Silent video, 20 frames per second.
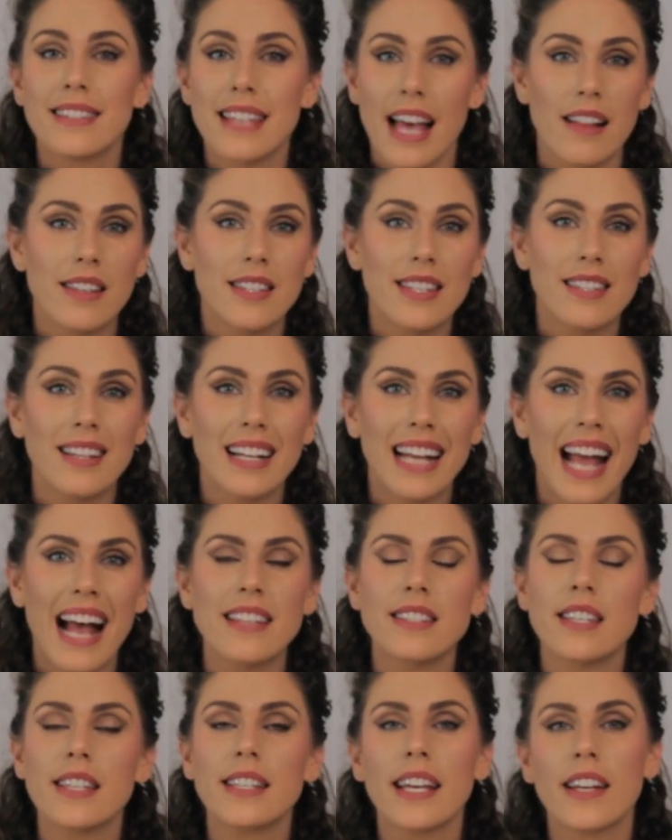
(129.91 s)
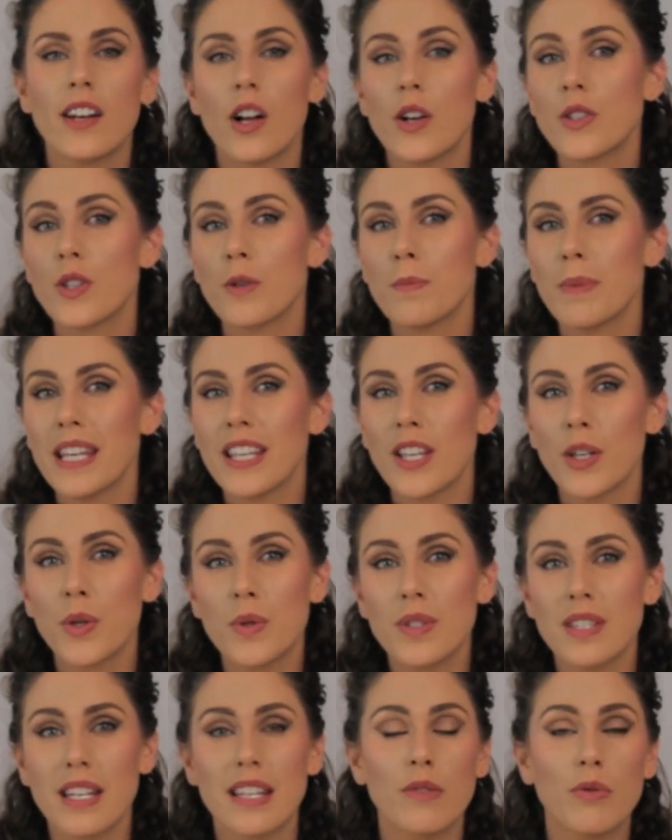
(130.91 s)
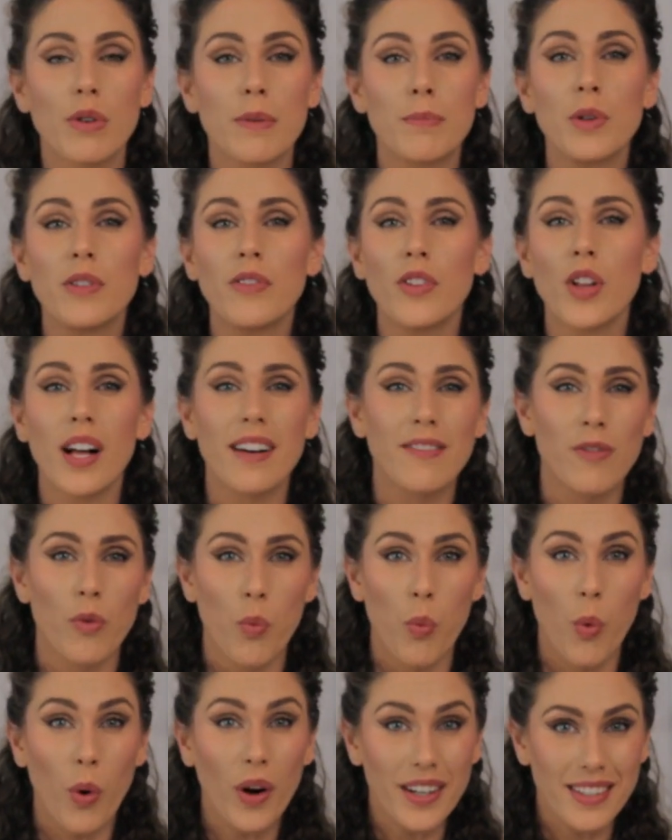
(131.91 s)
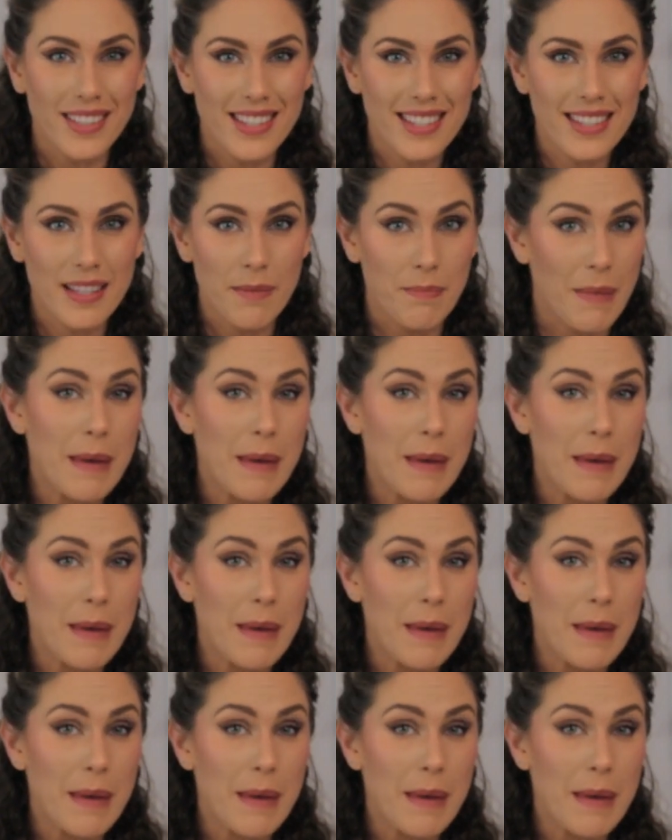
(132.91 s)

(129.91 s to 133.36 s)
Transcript: Salicylic acid can also be used in the removal of warts,